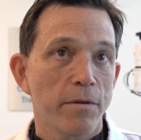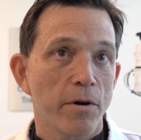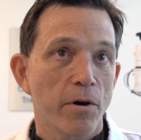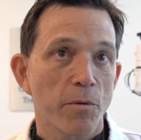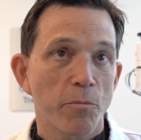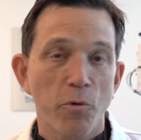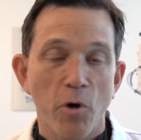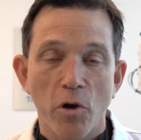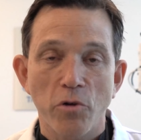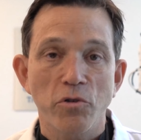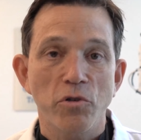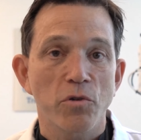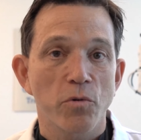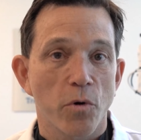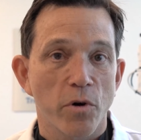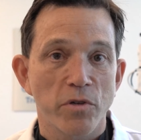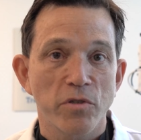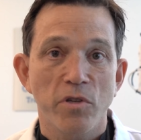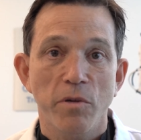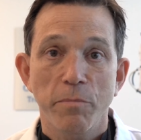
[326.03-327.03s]
approach
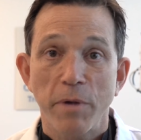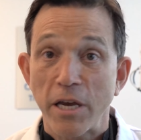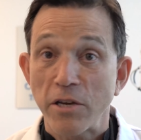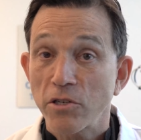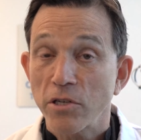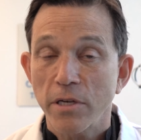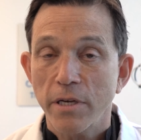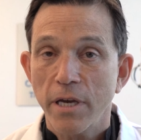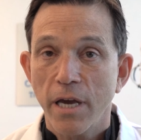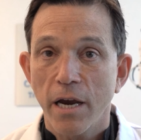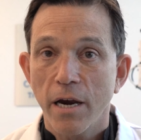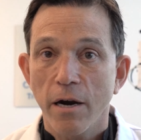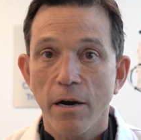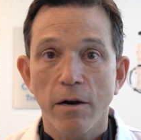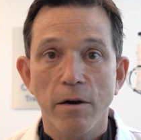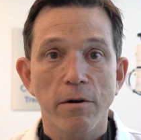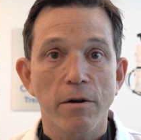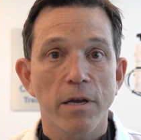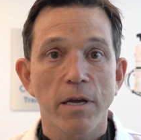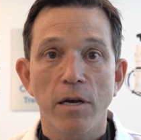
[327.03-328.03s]
towards the patient
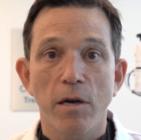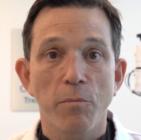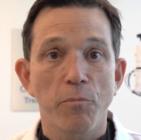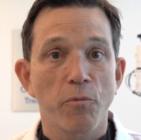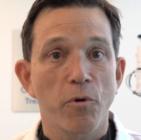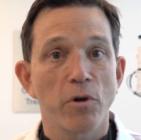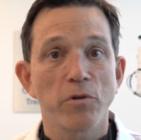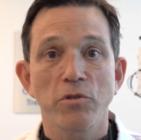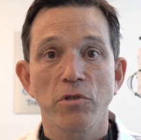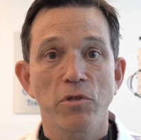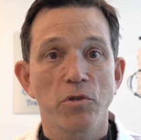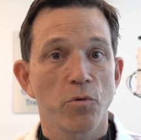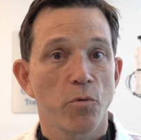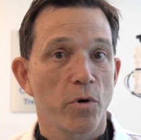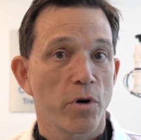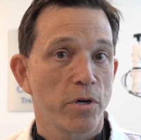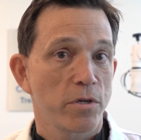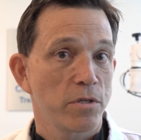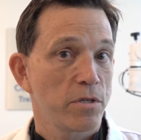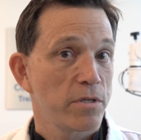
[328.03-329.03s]
care, in approach
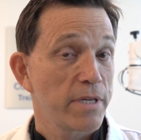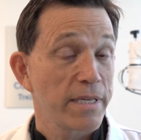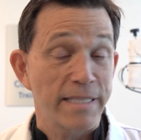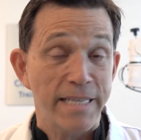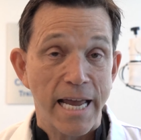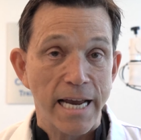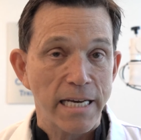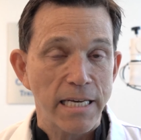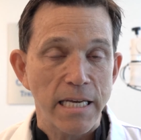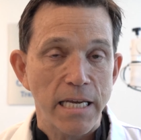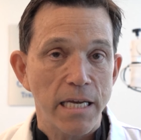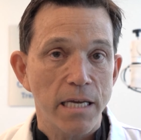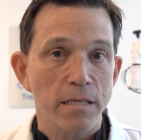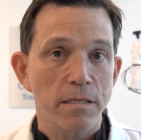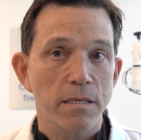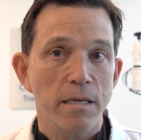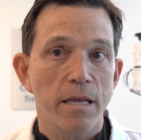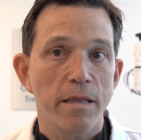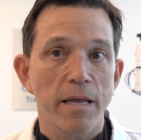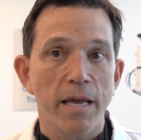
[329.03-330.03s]
towards the
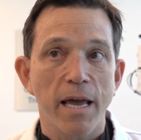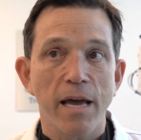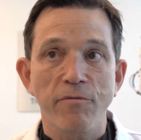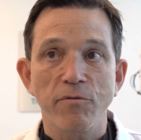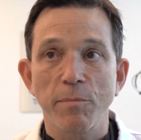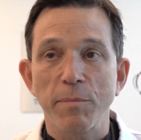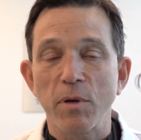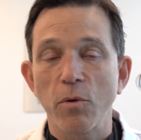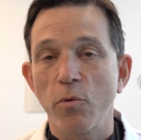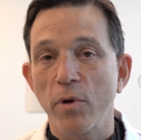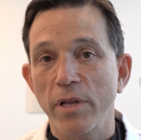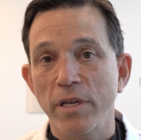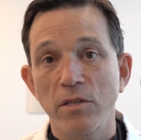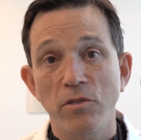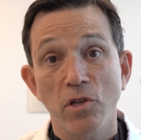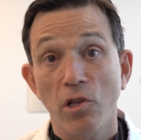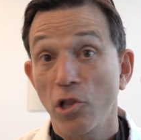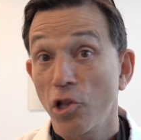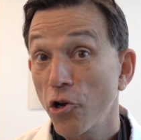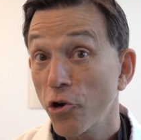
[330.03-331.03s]
techniques, and they have to be willing
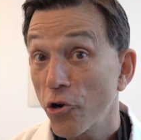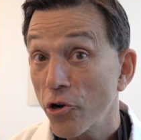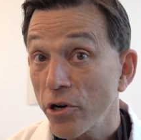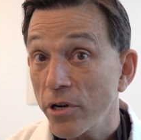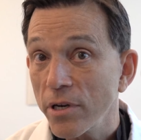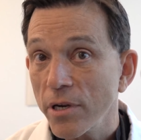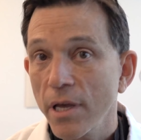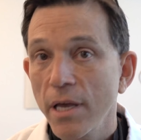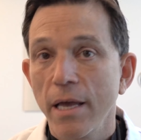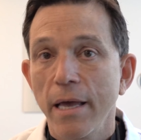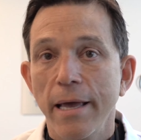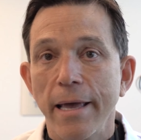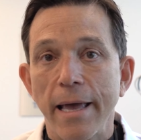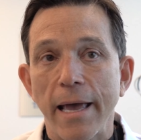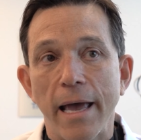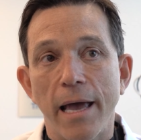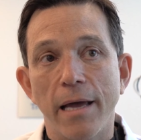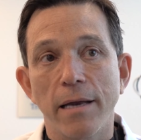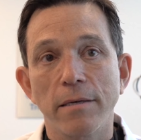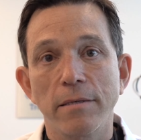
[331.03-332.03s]
to learn
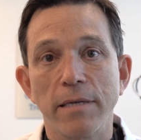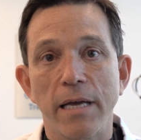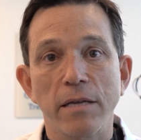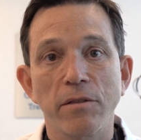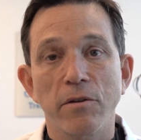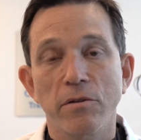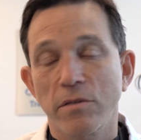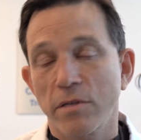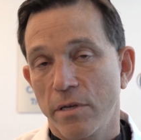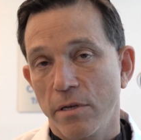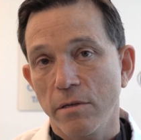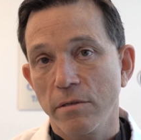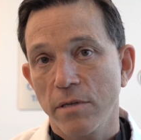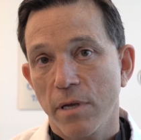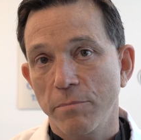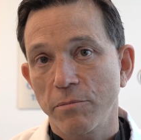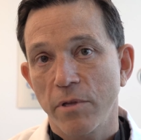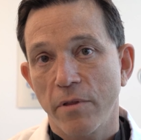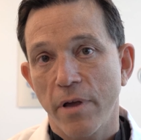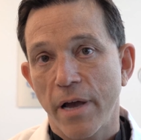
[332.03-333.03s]
and take their skills
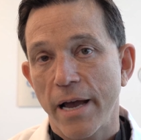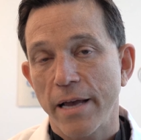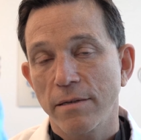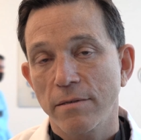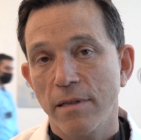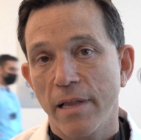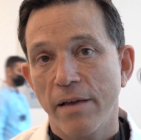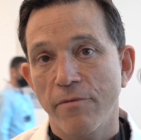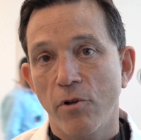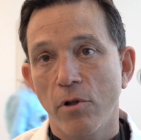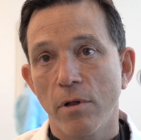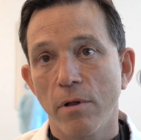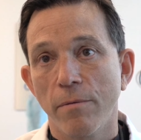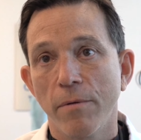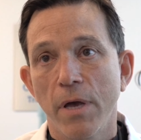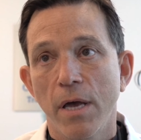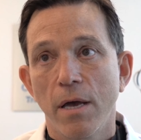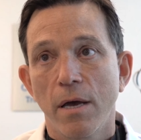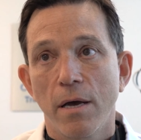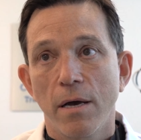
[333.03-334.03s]
up to the highest level.
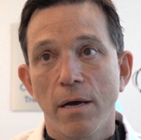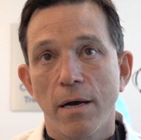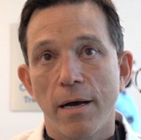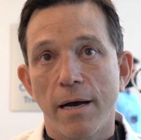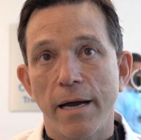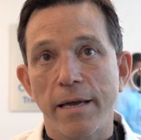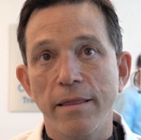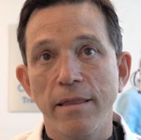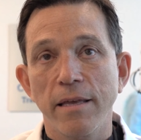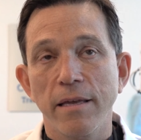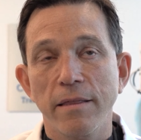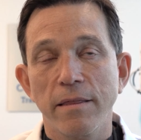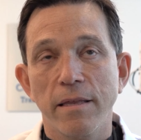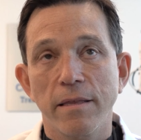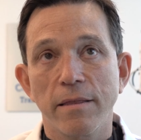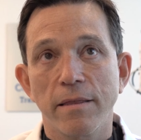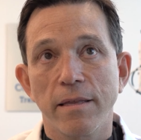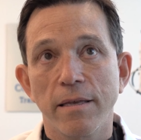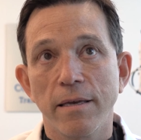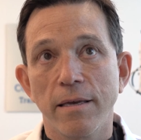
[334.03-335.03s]
I think
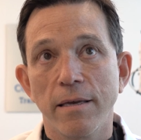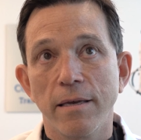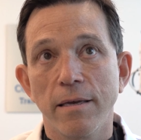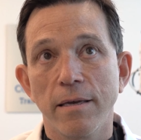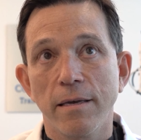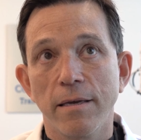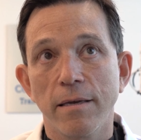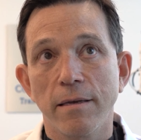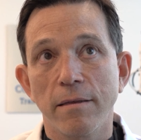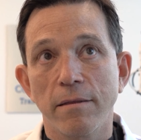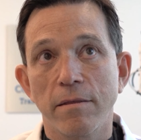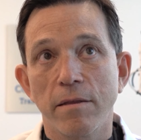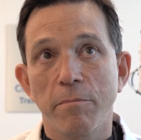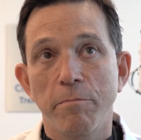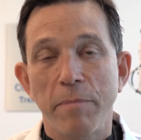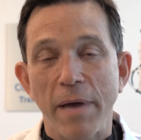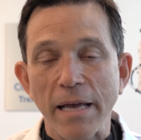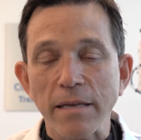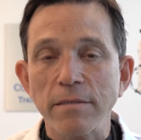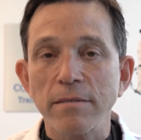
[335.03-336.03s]
that the
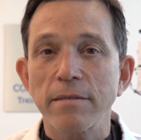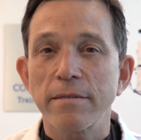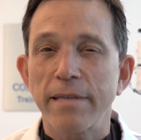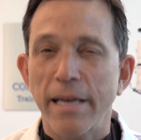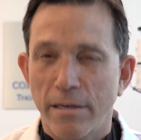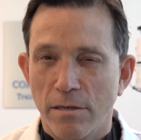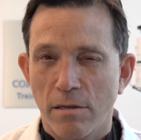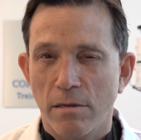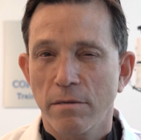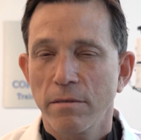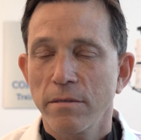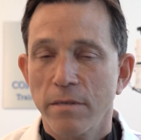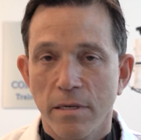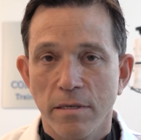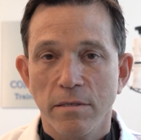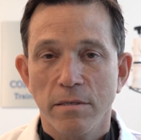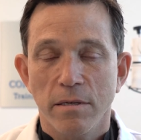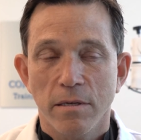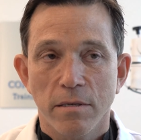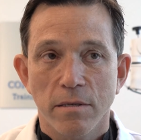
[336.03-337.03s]
best dental
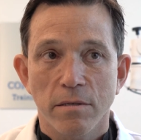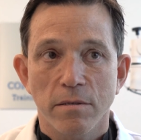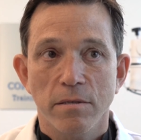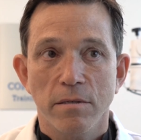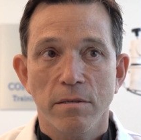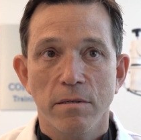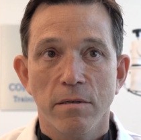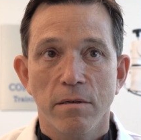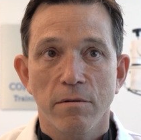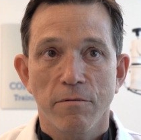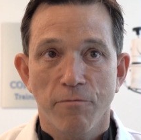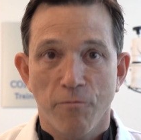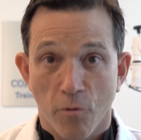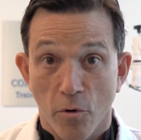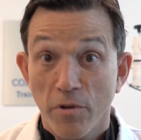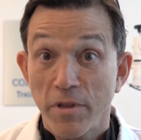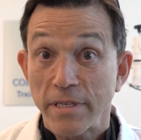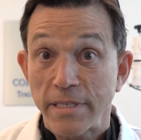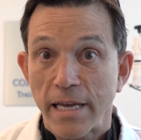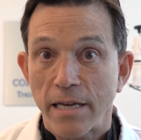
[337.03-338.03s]
assistants
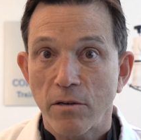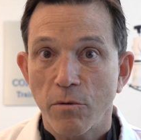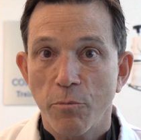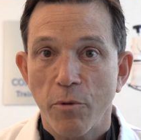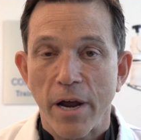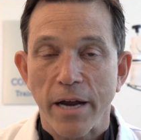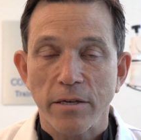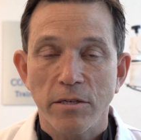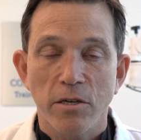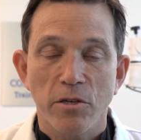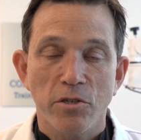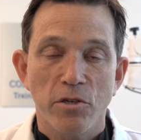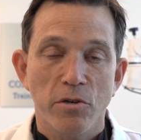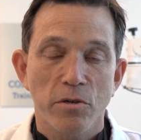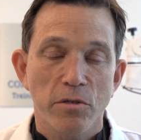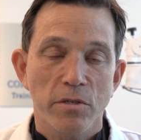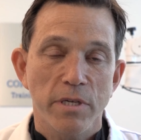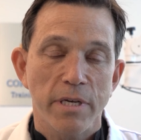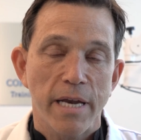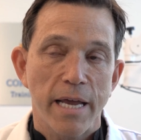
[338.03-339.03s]
for the dental
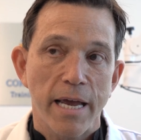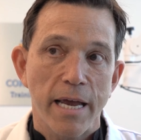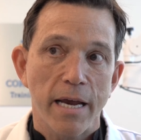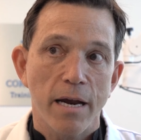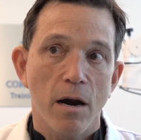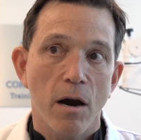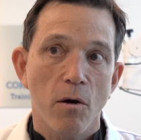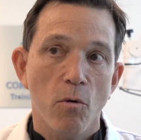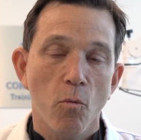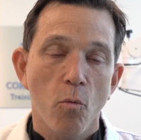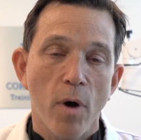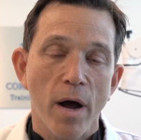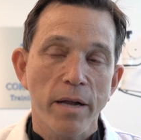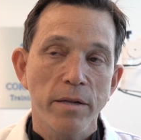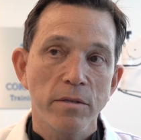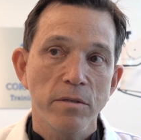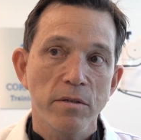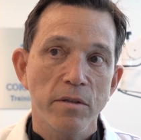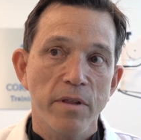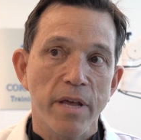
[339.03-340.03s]
practitioners today are
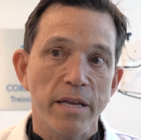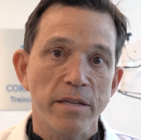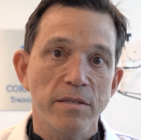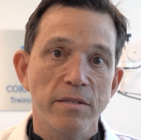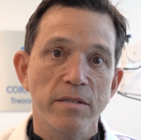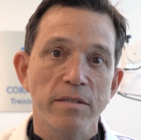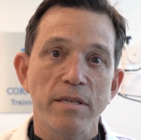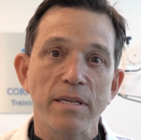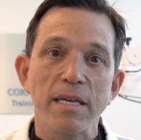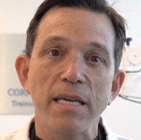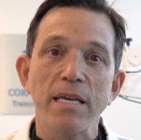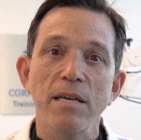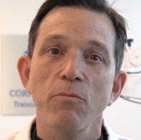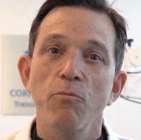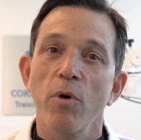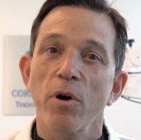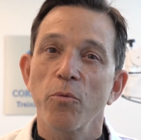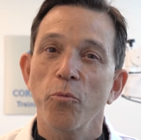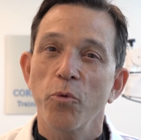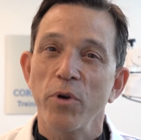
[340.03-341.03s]
ones that see
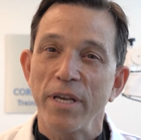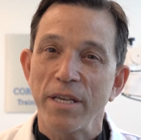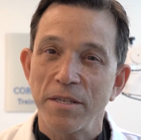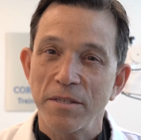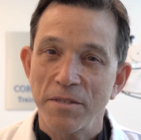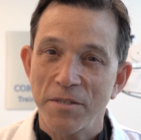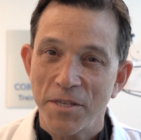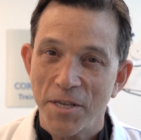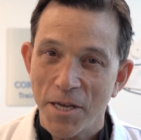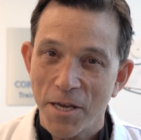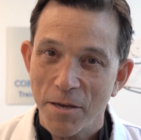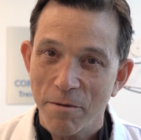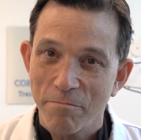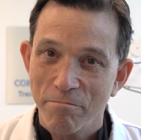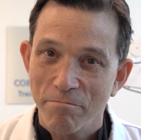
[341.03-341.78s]
what we see.